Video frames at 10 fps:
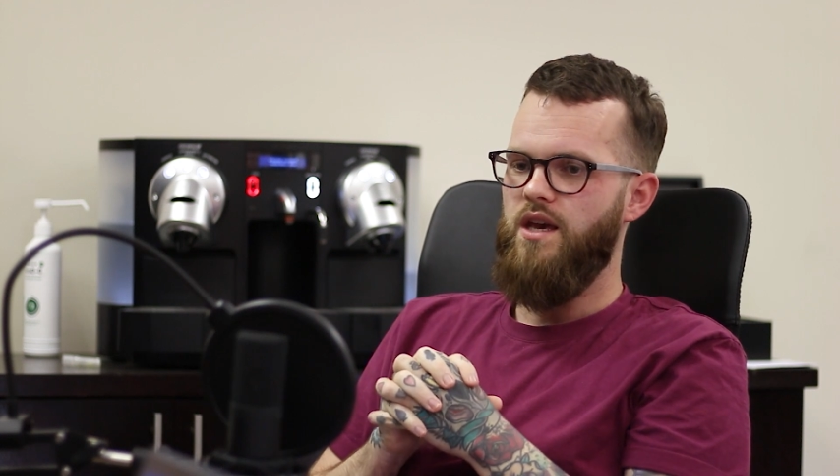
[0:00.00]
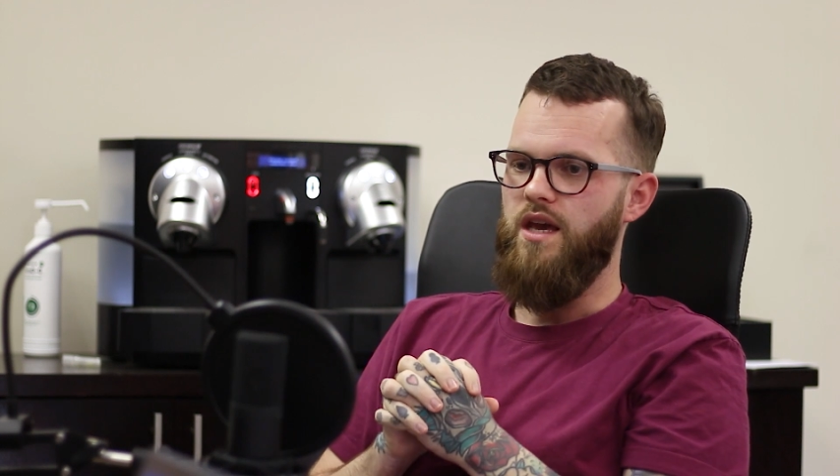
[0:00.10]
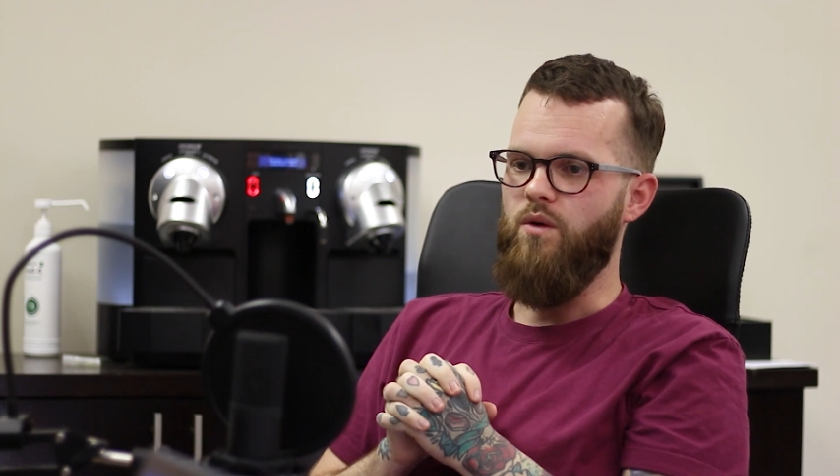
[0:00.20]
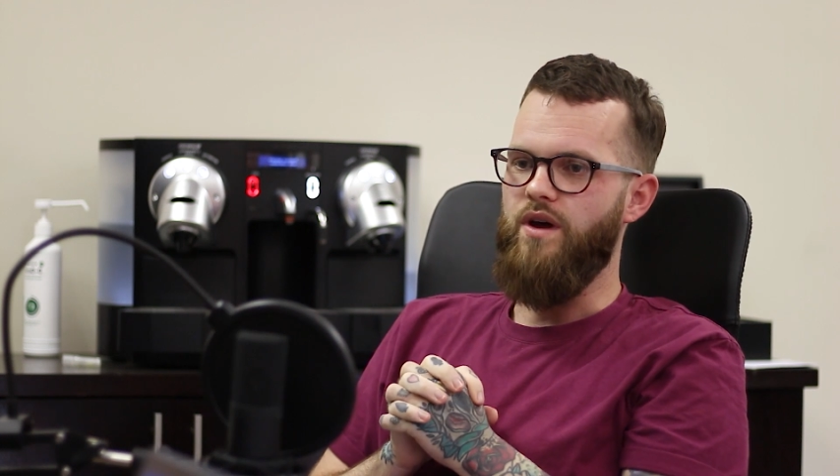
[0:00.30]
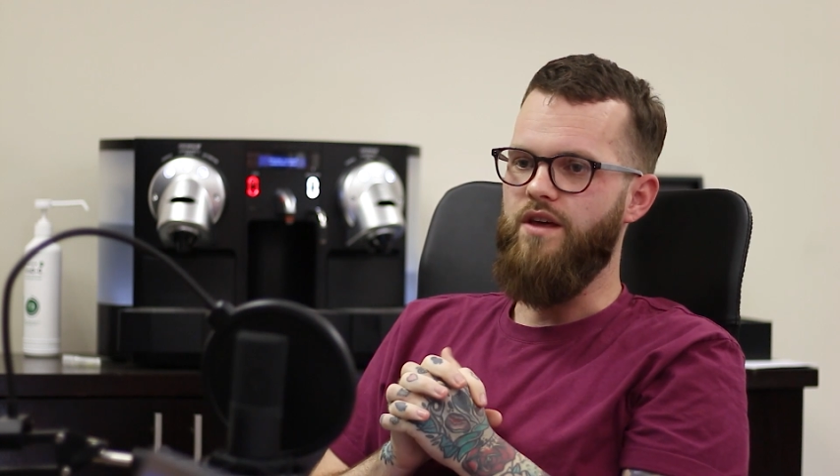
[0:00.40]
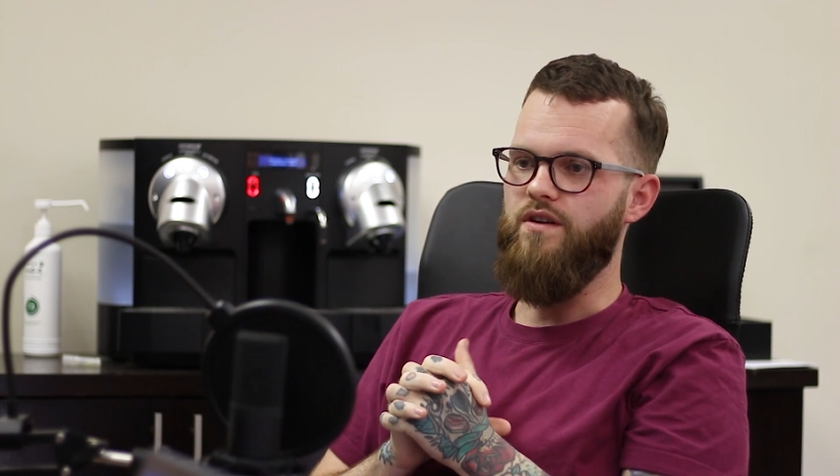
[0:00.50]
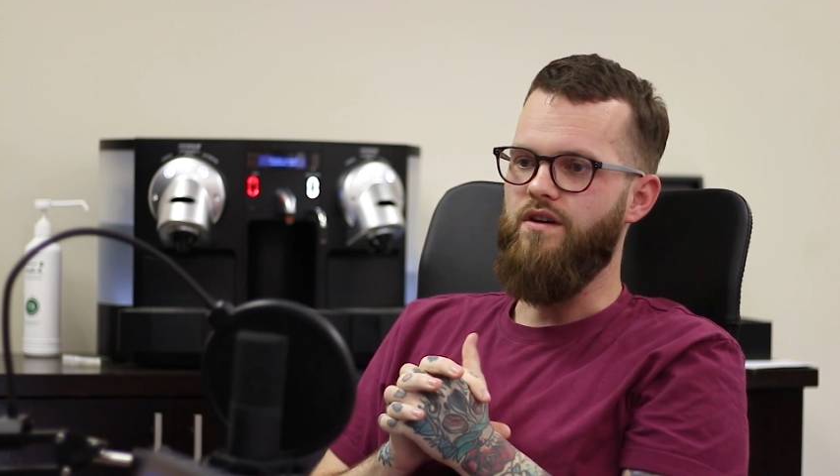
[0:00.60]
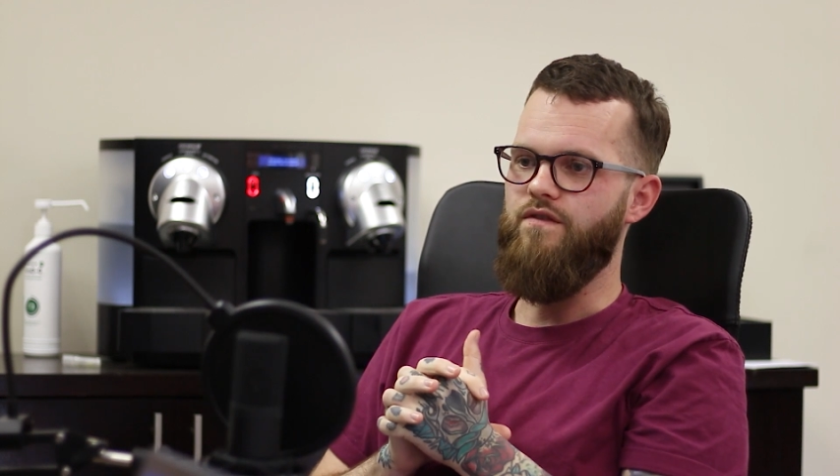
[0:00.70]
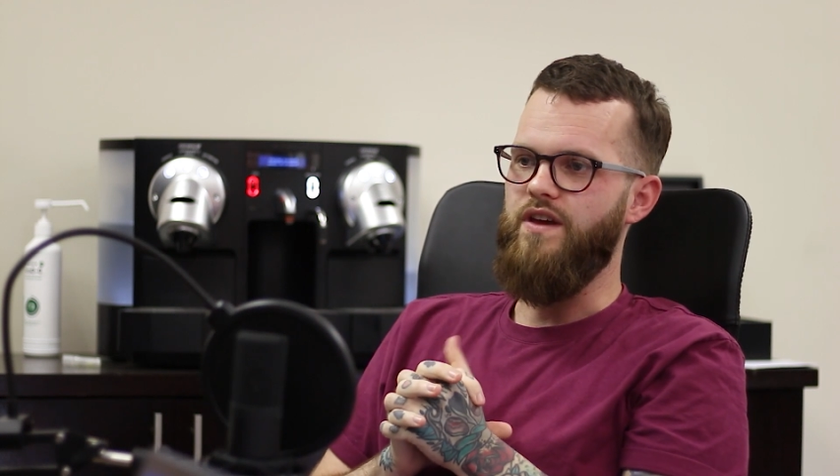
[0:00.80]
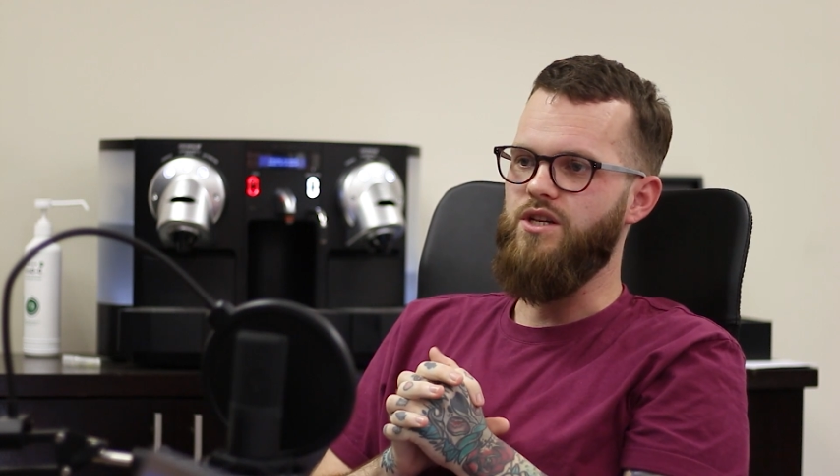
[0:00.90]
in
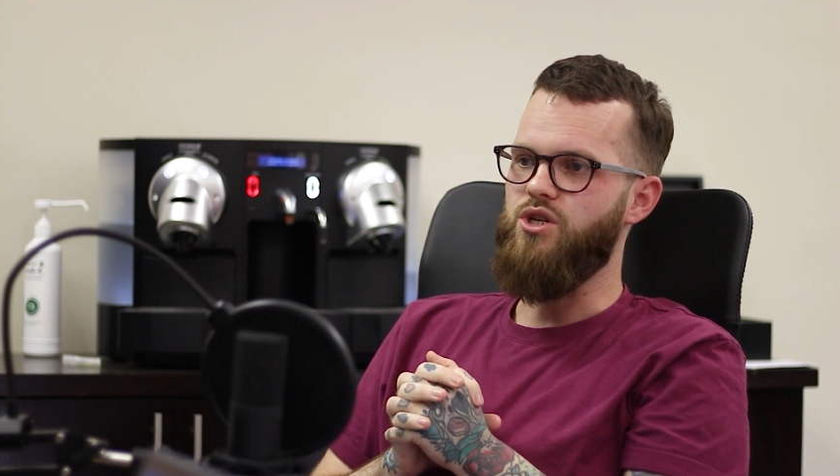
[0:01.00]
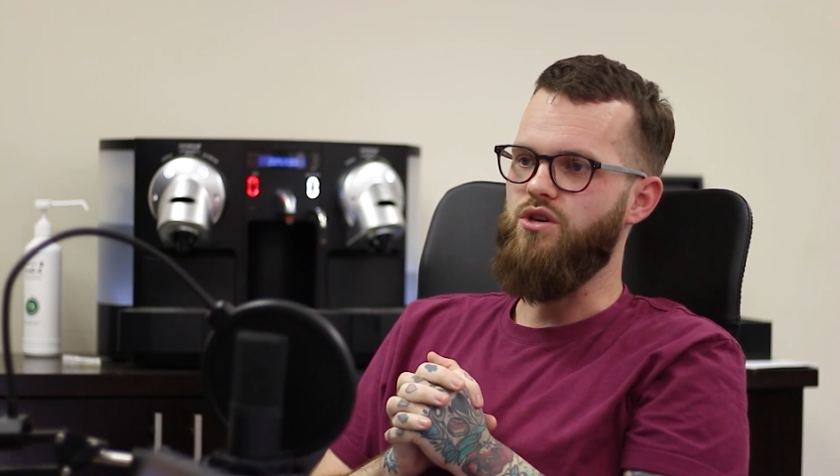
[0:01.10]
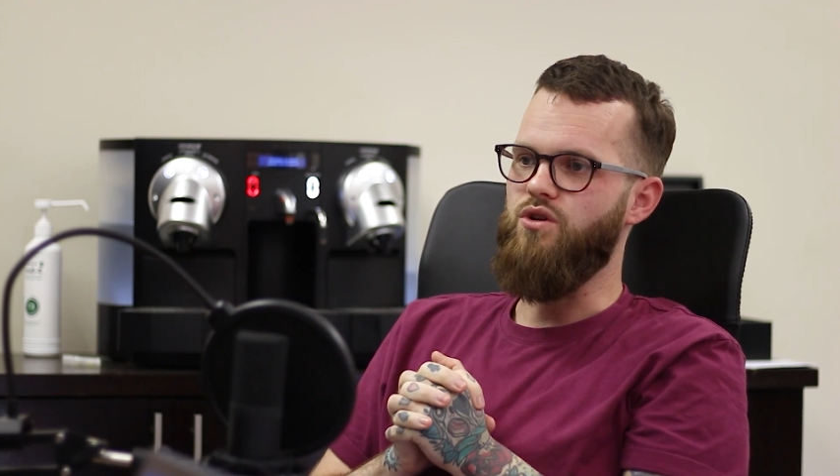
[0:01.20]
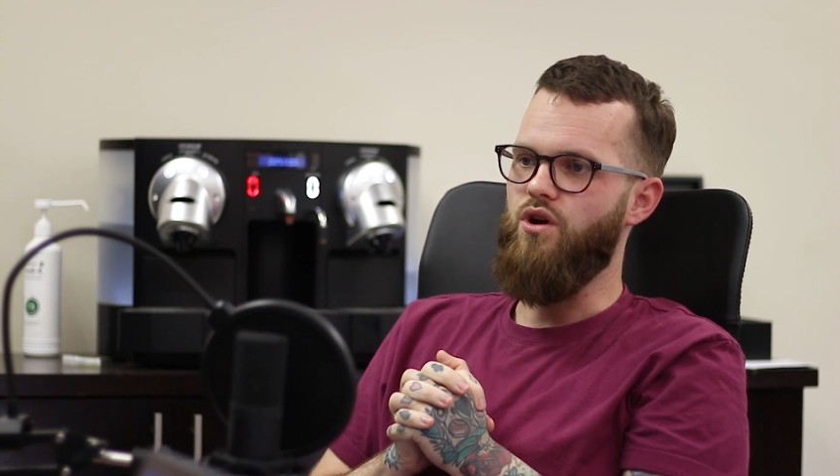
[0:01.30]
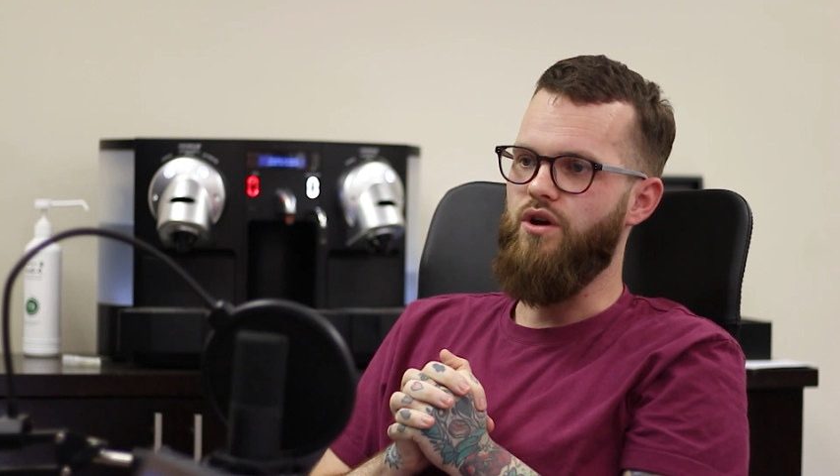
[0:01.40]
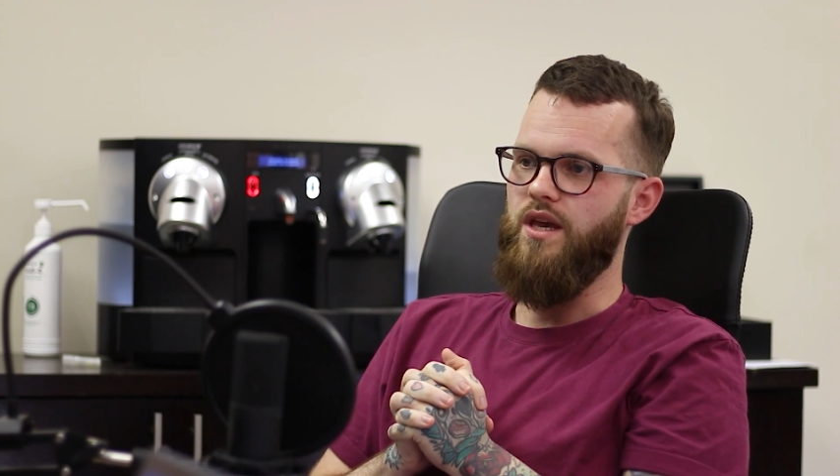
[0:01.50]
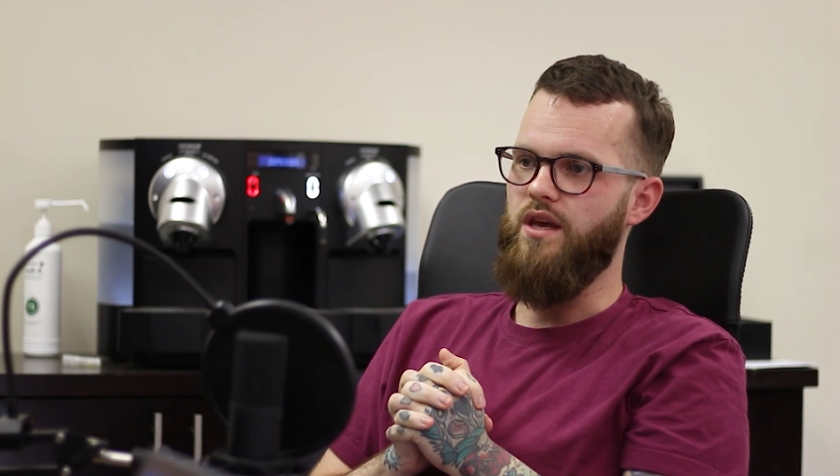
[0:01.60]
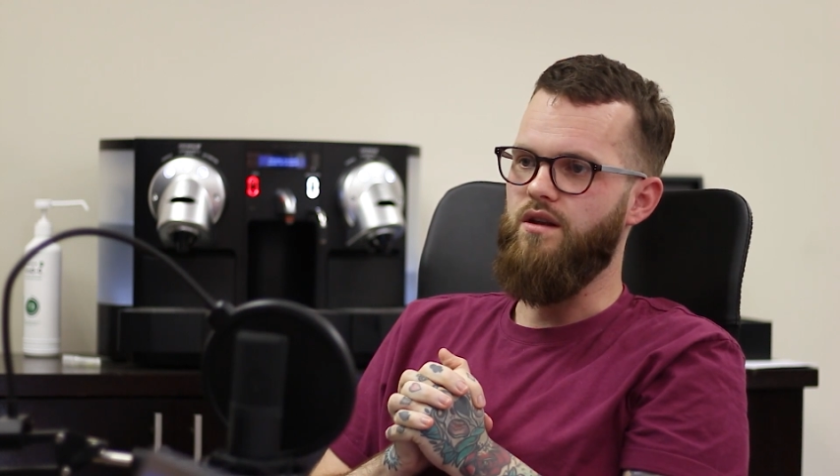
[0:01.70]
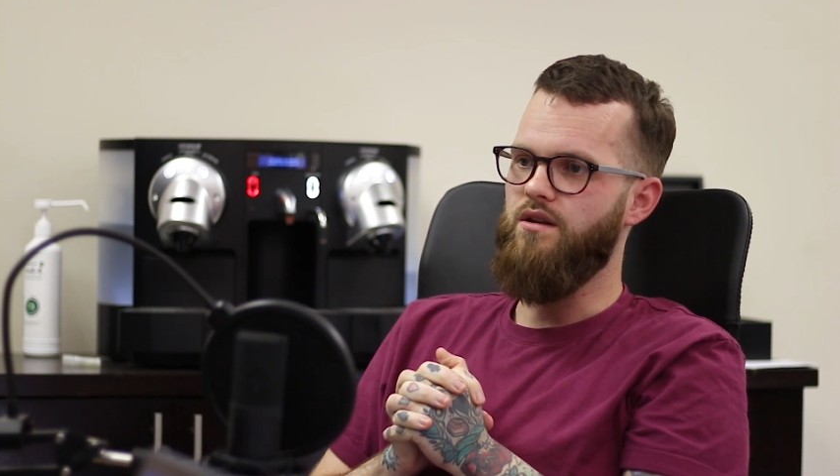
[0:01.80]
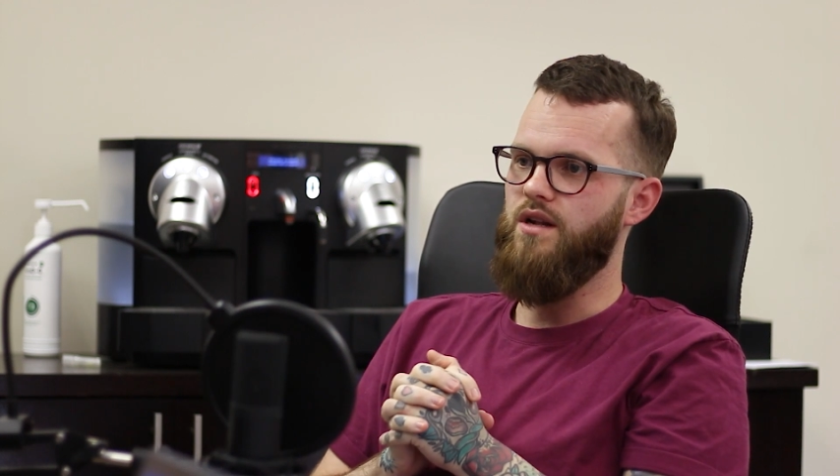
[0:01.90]
whatever venture you're going in